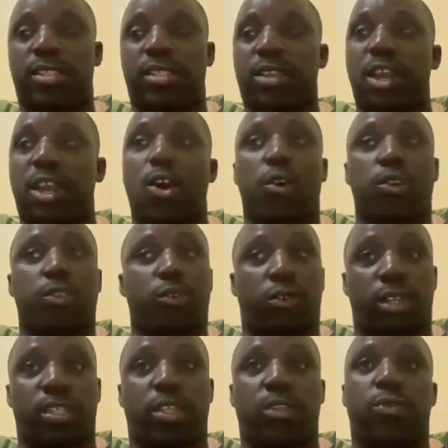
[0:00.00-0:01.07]
It's so
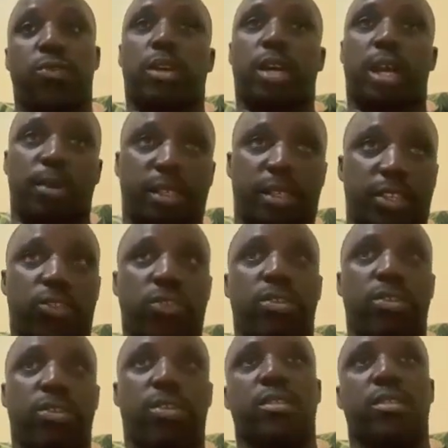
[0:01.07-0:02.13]
connected to
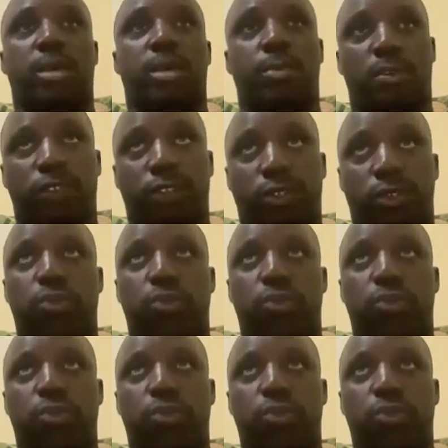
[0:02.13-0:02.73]
rehabilitation, support for